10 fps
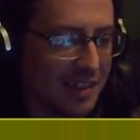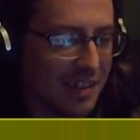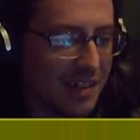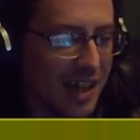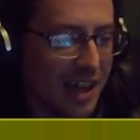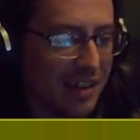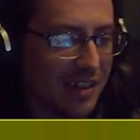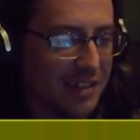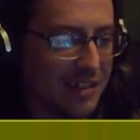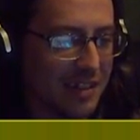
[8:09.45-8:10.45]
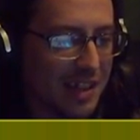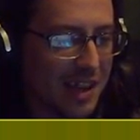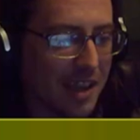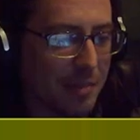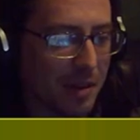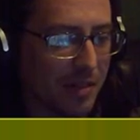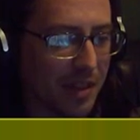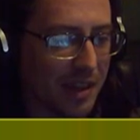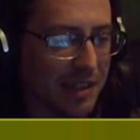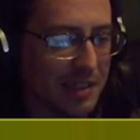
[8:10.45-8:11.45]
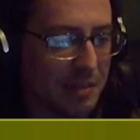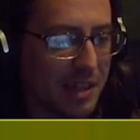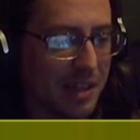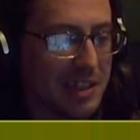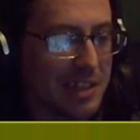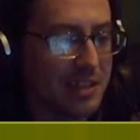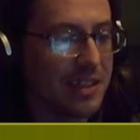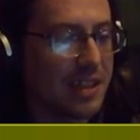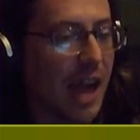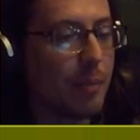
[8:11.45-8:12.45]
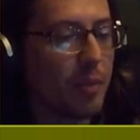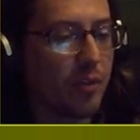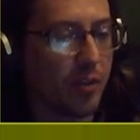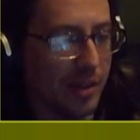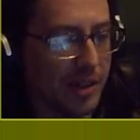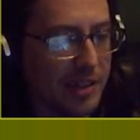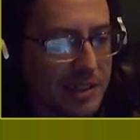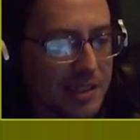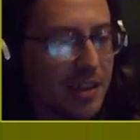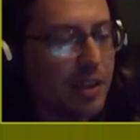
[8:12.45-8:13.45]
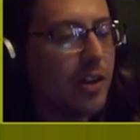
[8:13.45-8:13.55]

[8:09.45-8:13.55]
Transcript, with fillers: And then I think about things. I mean, I should adapt first.